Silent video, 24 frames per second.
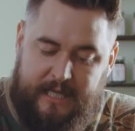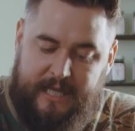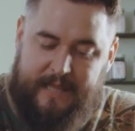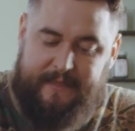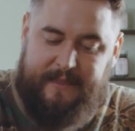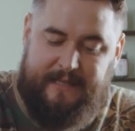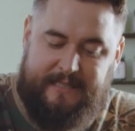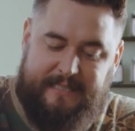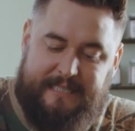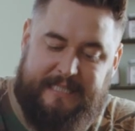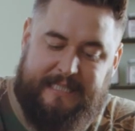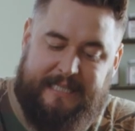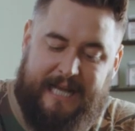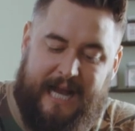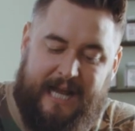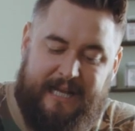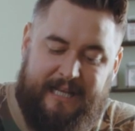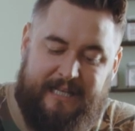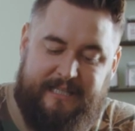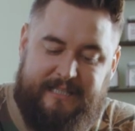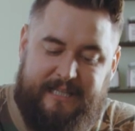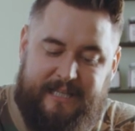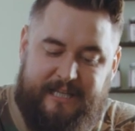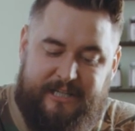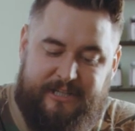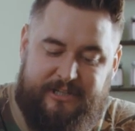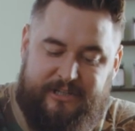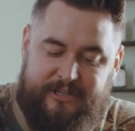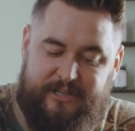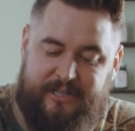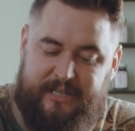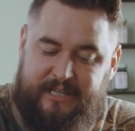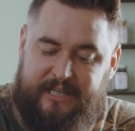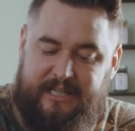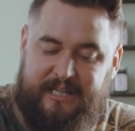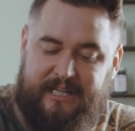This is the kind of dish,
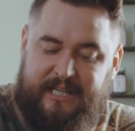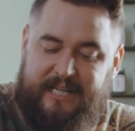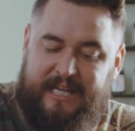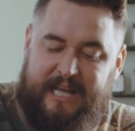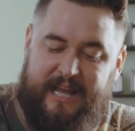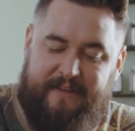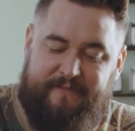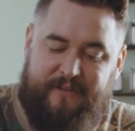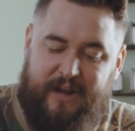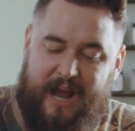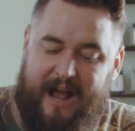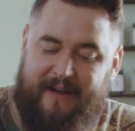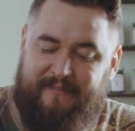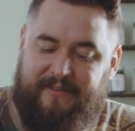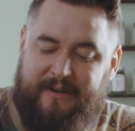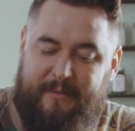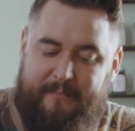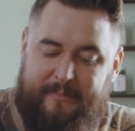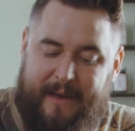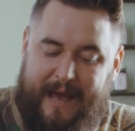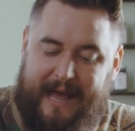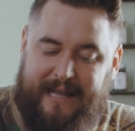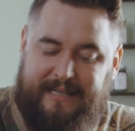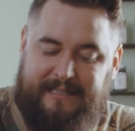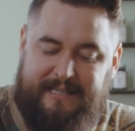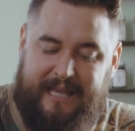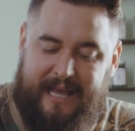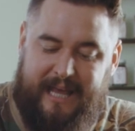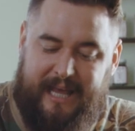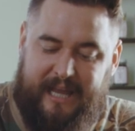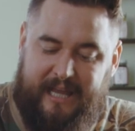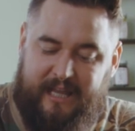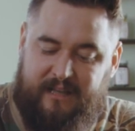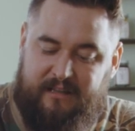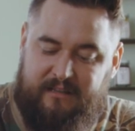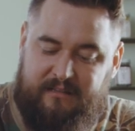if you're having a bad
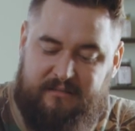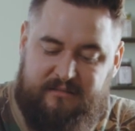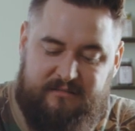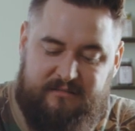day